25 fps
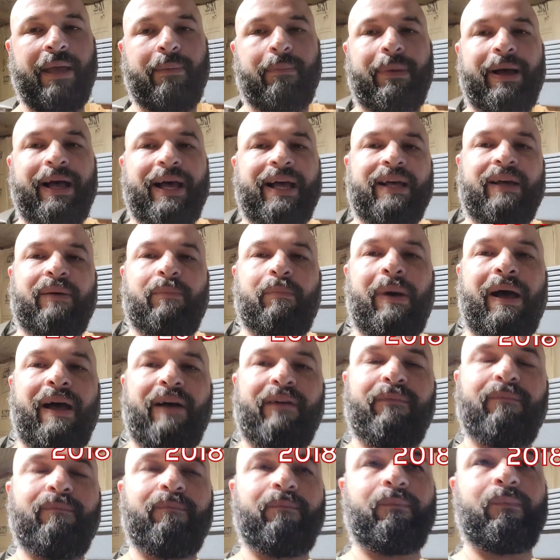and
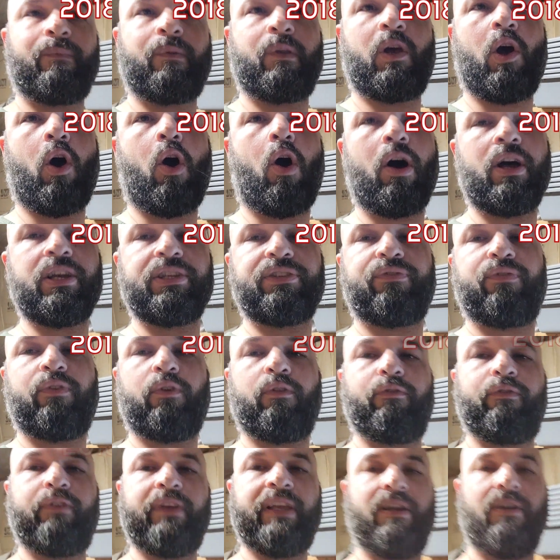my cost
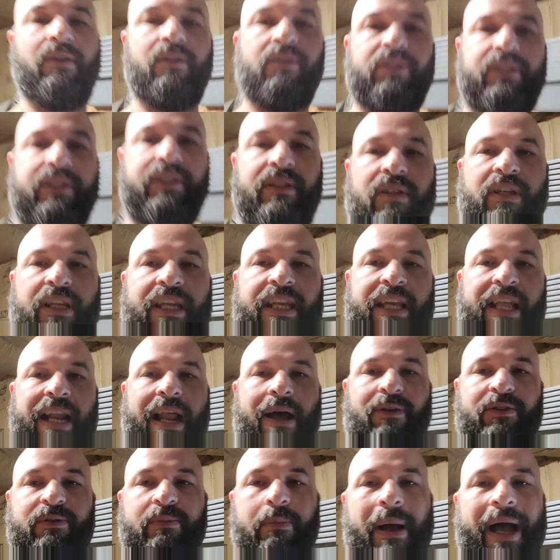for feeders, again,
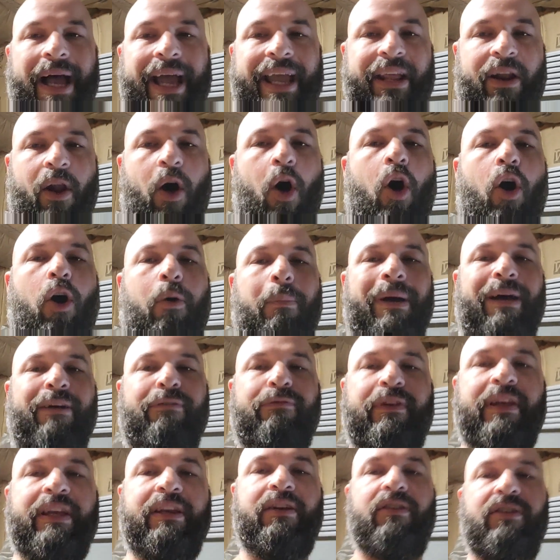I was buying all my
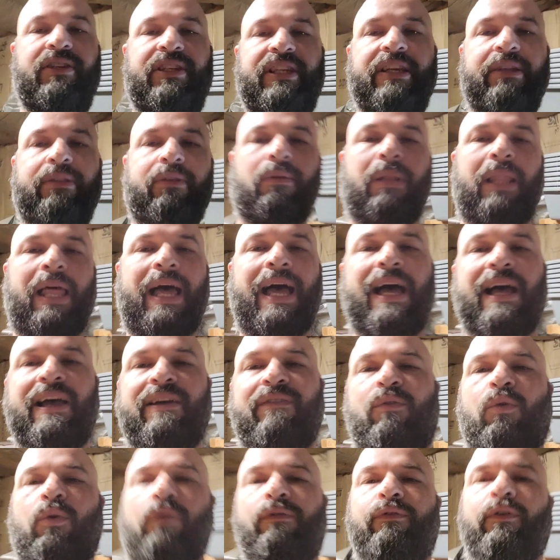feeders either
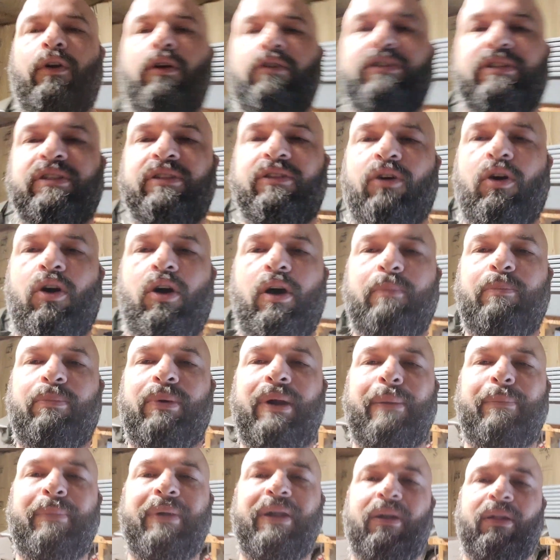live or frozen thawed,
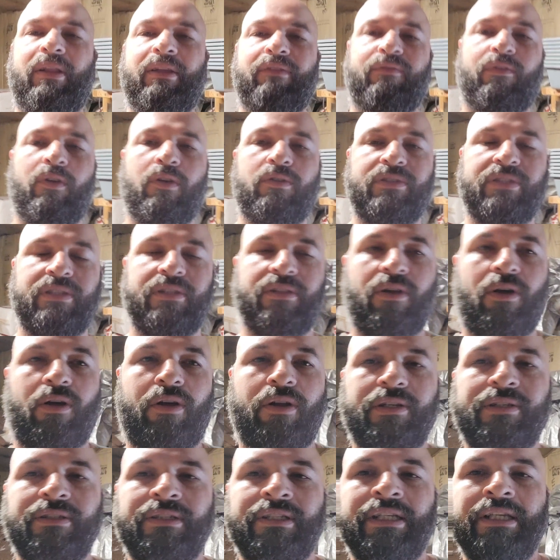primarily frozen
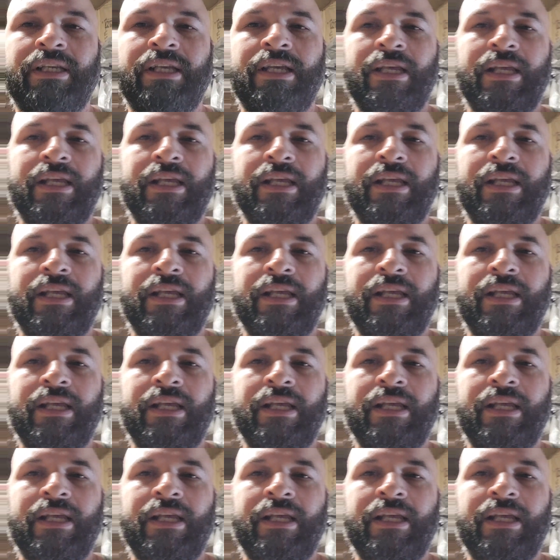thawed.